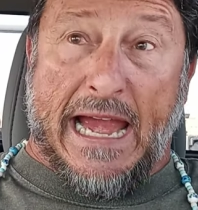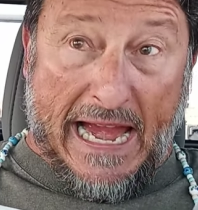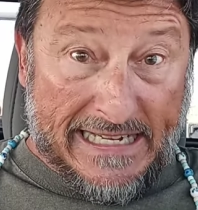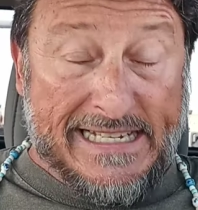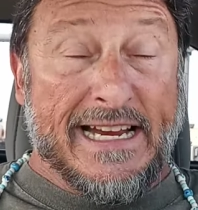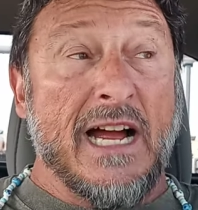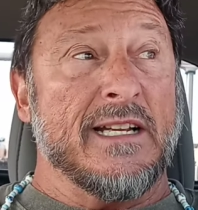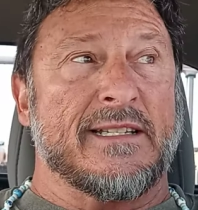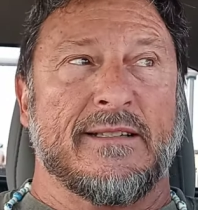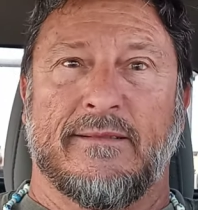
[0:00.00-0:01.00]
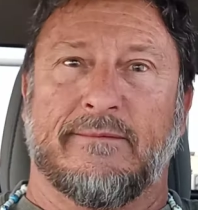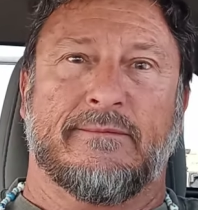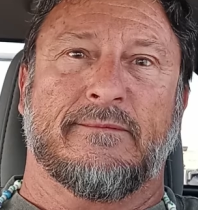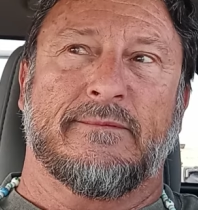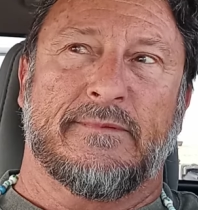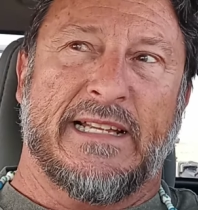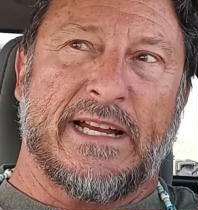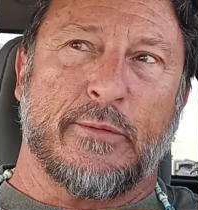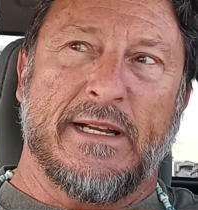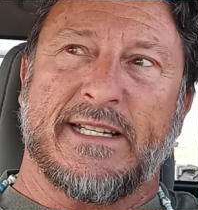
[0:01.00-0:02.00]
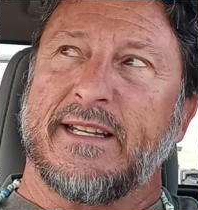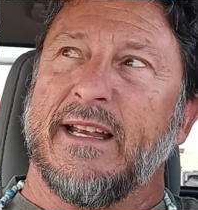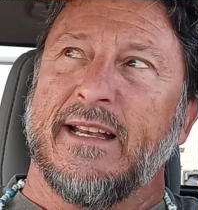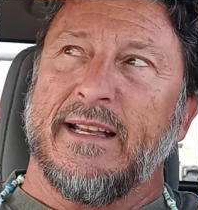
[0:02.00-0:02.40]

And he does. That's what he's.